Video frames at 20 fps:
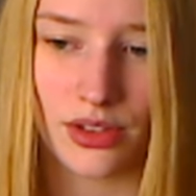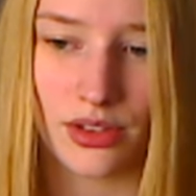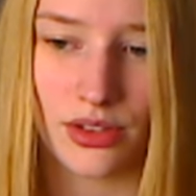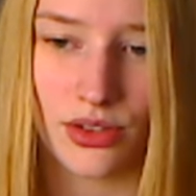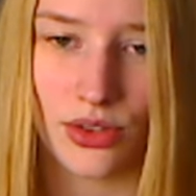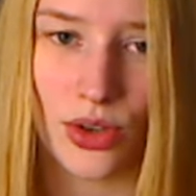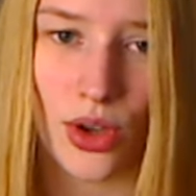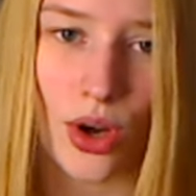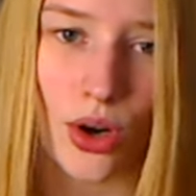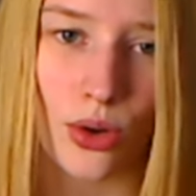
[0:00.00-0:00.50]

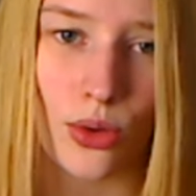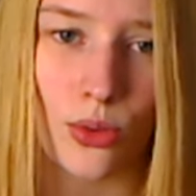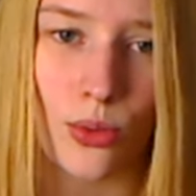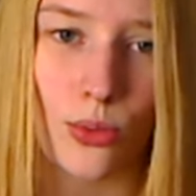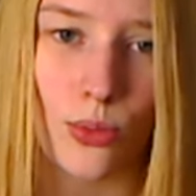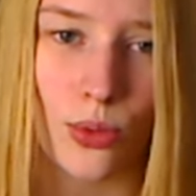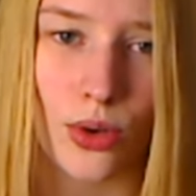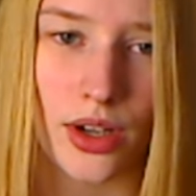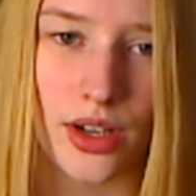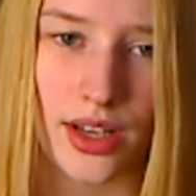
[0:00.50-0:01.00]

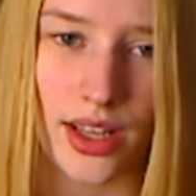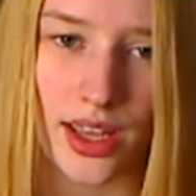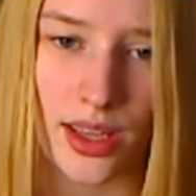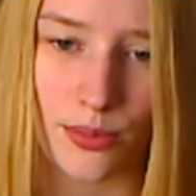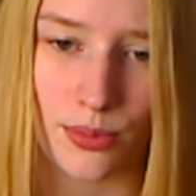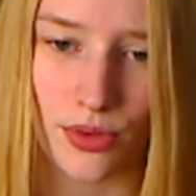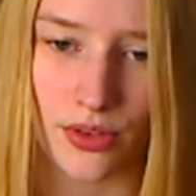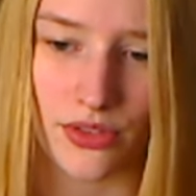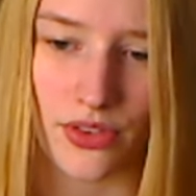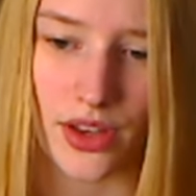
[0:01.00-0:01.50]
know what
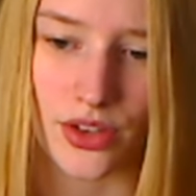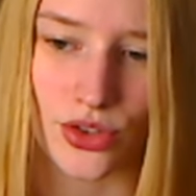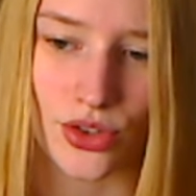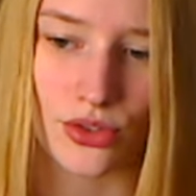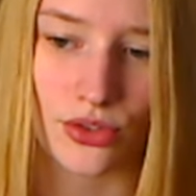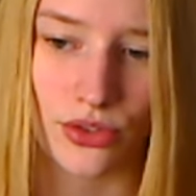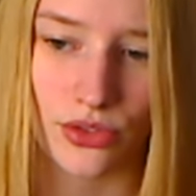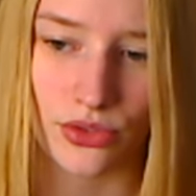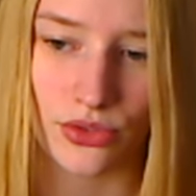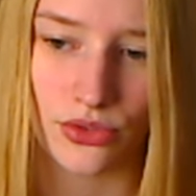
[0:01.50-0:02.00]
a
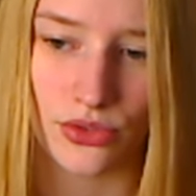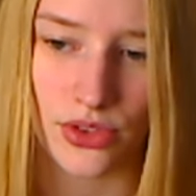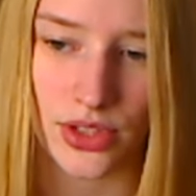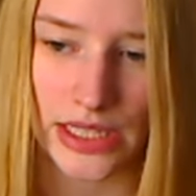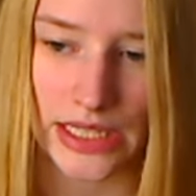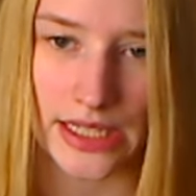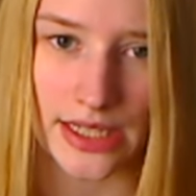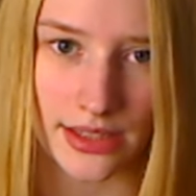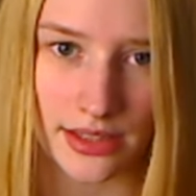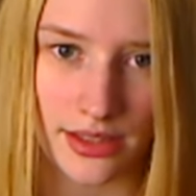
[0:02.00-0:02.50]
professional
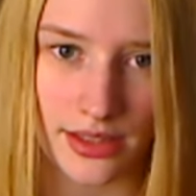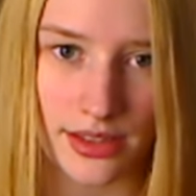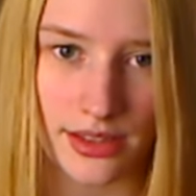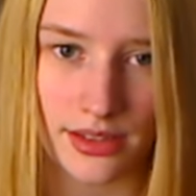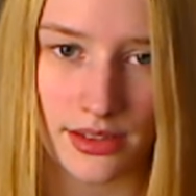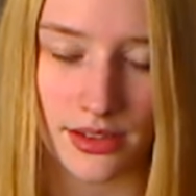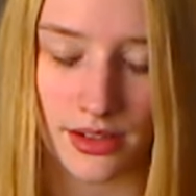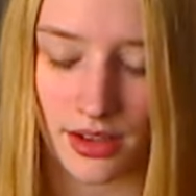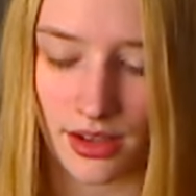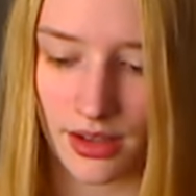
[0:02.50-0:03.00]

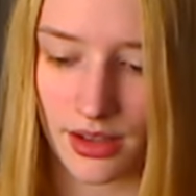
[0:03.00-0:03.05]
thinks.